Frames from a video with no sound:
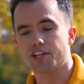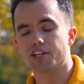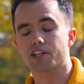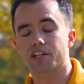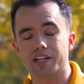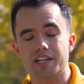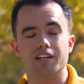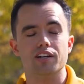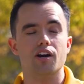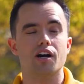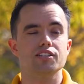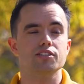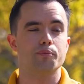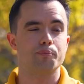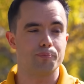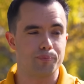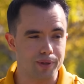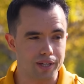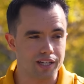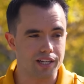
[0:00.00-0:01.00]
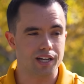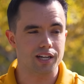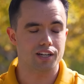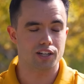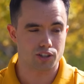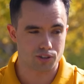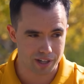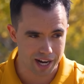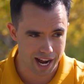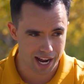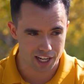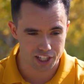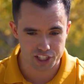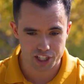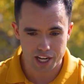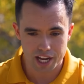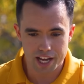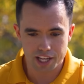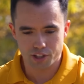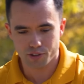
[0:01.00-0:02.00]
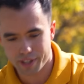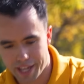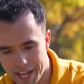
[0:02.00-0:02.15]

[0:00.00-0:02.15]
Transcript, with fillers: you're gonna cause a big crash. You